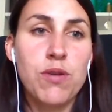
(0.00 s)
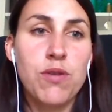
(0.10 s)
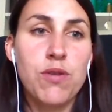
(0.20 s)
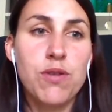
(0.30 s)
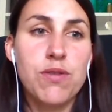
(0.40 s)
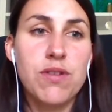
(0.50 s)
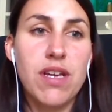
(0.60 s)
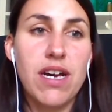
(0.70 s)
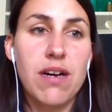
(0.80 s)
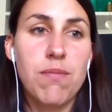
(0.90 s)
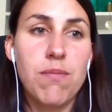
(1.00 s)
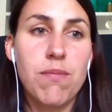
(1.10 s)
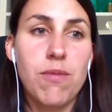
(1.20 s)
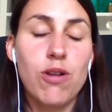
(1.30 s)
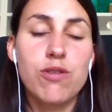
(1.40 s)
could
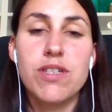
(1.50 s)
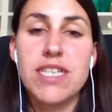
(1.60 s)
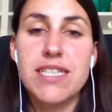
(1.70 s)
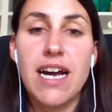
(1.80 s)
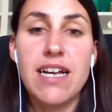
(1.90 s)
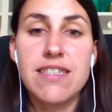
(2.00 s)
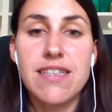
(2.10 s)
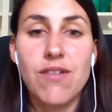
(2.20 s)
also discuss